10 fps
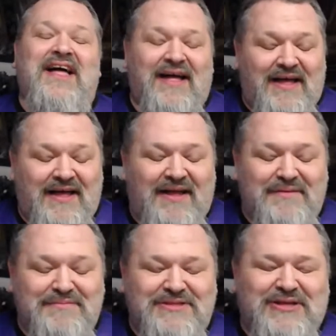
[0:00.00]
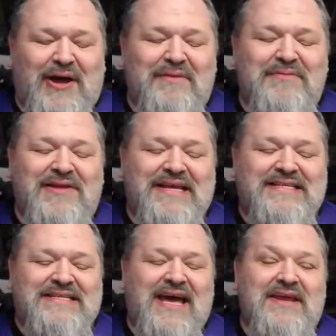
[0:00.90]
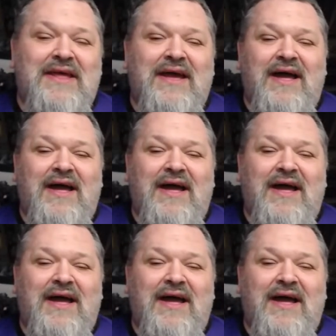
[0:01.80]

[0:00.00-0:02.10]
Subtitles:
So I'm really excited.